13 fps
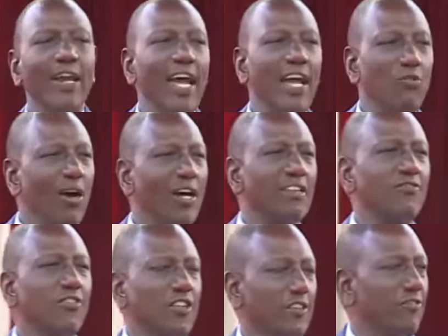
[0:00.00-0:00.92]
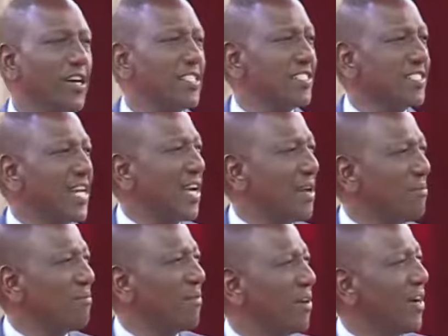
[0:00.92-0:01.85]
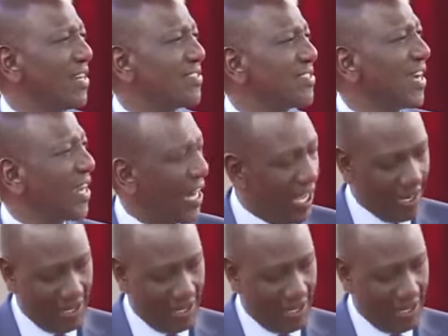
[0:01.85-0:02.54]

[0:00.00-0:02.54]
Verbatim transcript: when I worked for the first time as a